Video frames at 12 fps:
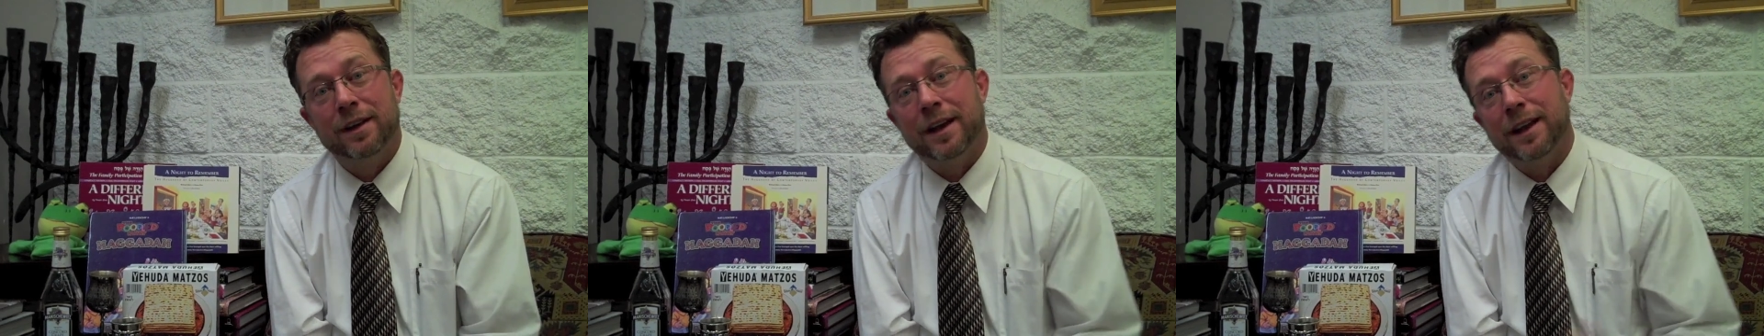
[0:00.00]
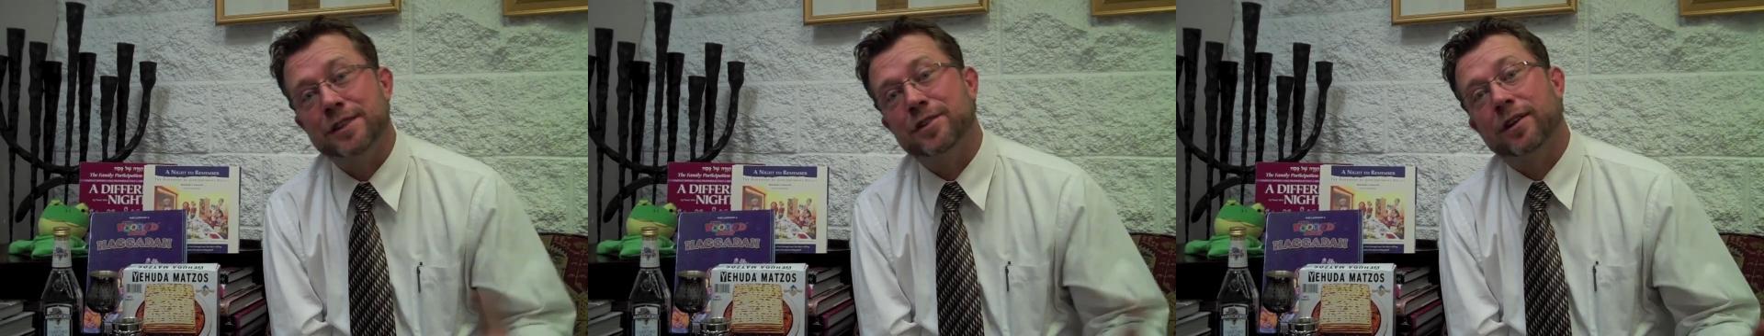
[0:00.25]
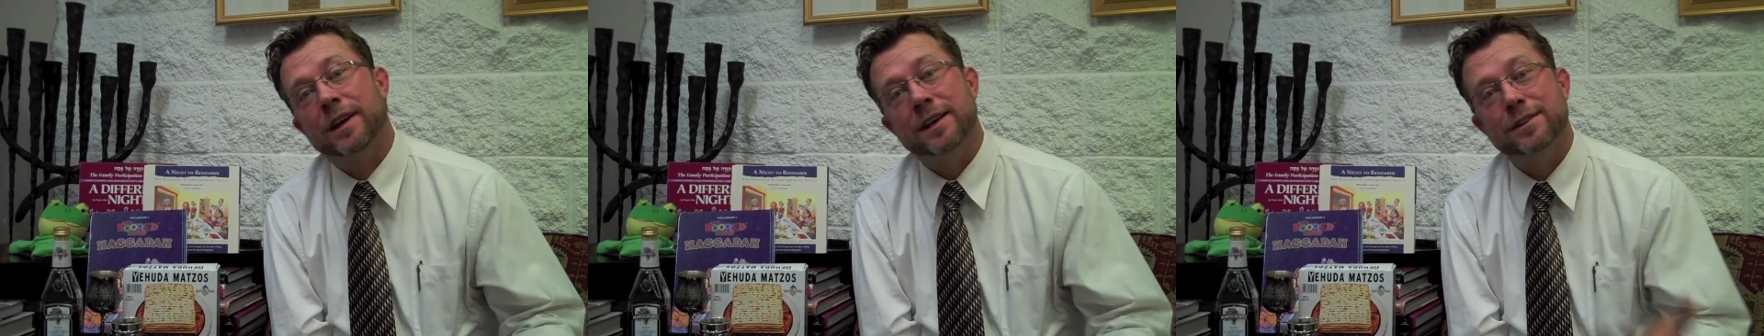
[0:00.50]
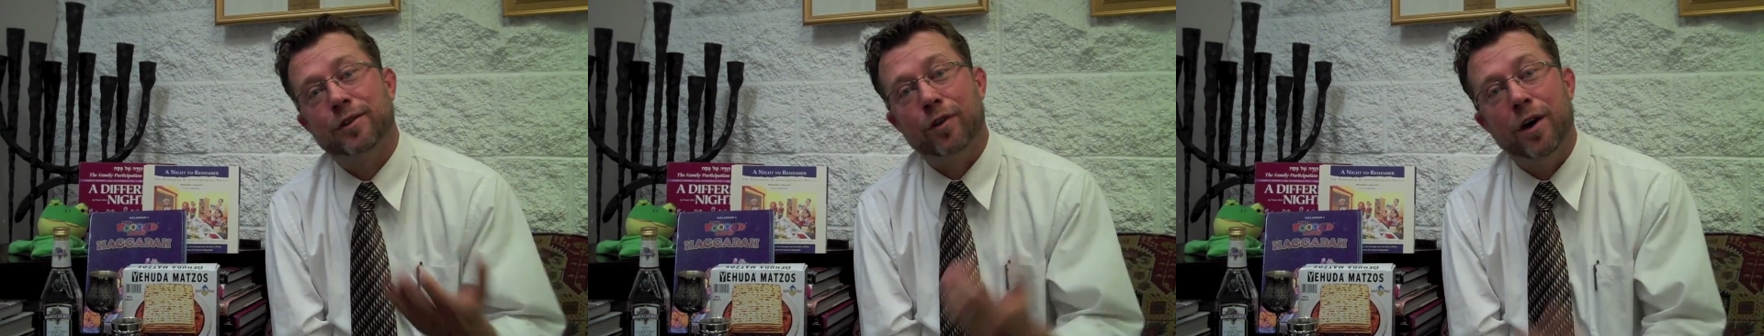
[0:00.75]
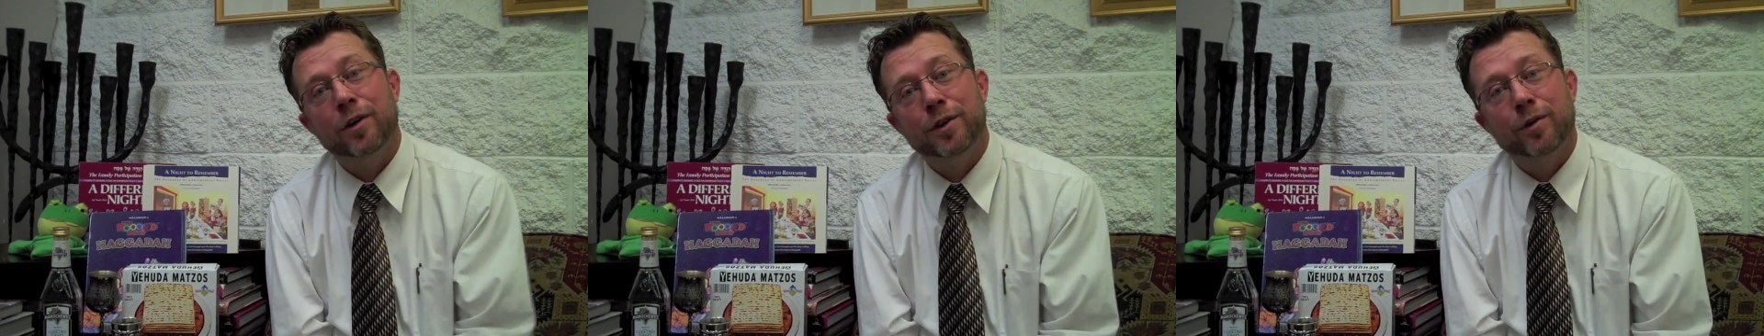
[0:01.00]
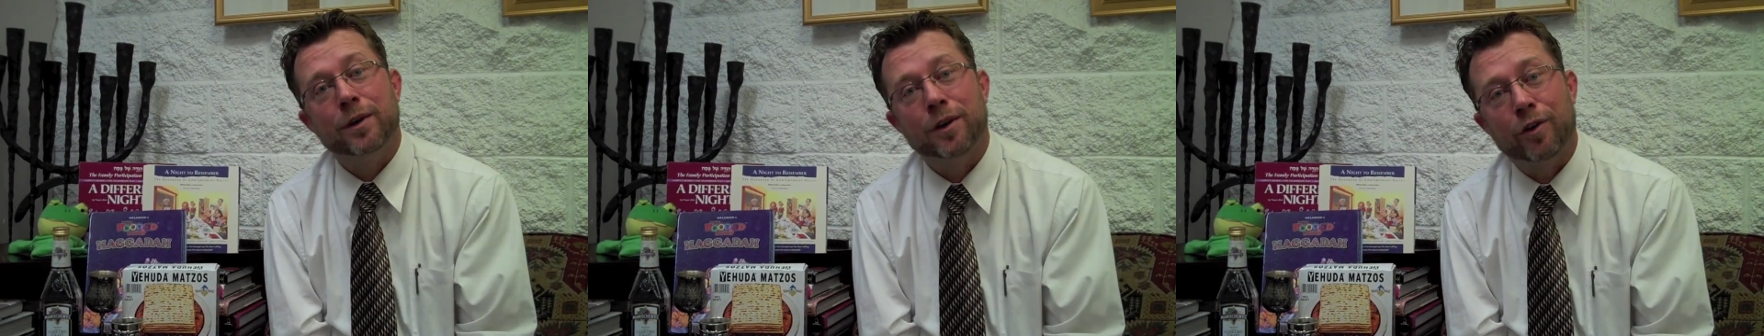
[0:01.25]
And as your kids grow,
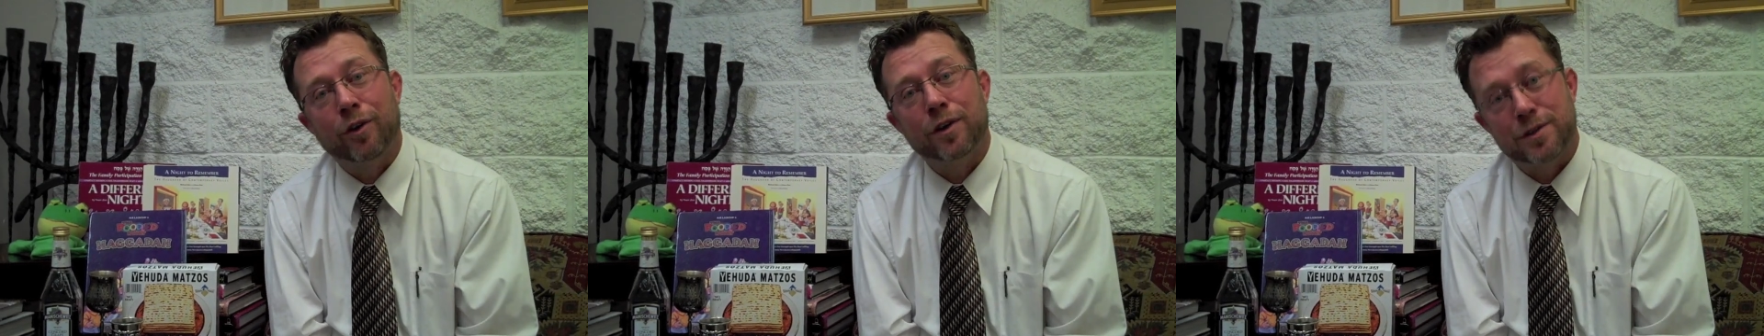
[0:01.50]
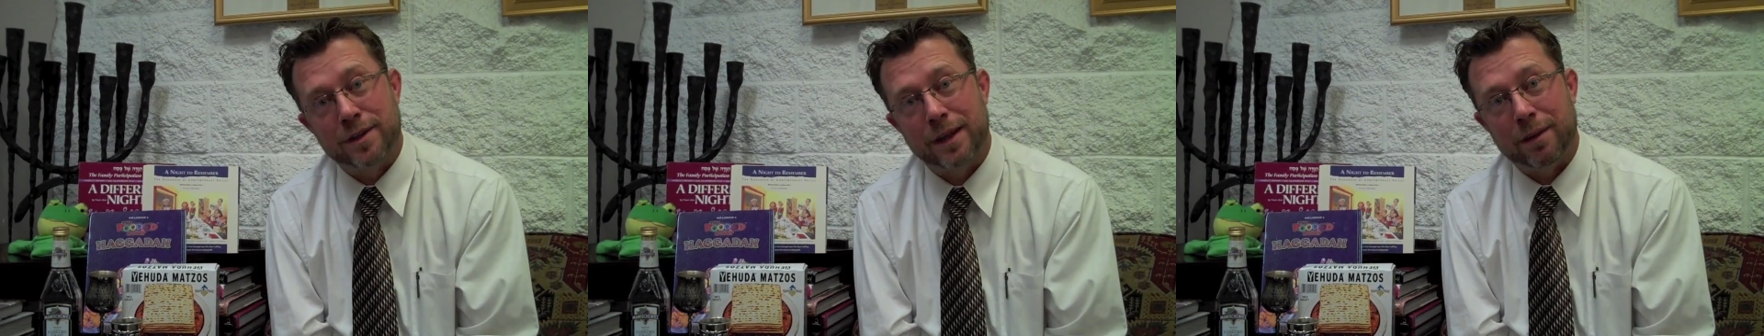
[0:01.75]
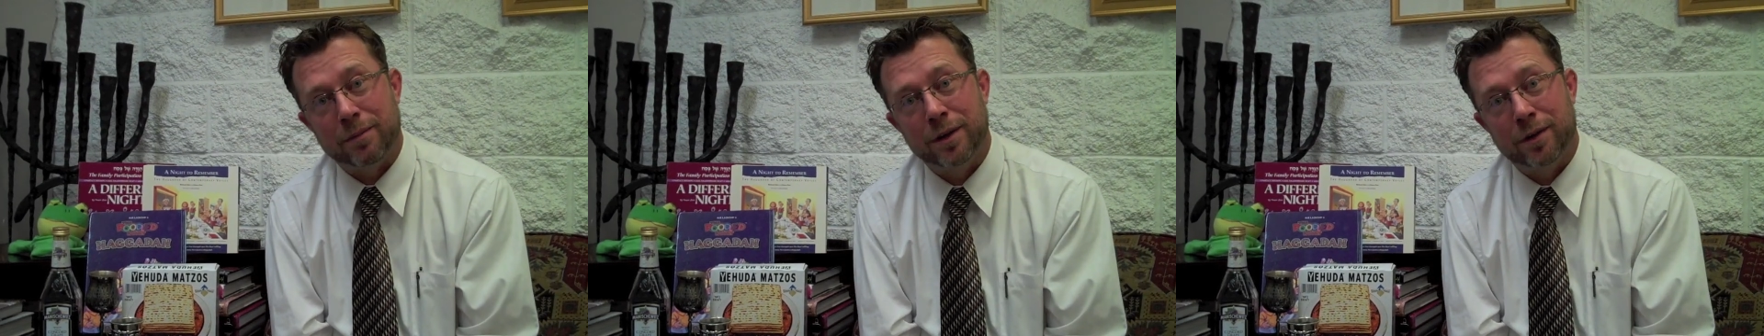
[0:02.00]
you'll encourage them,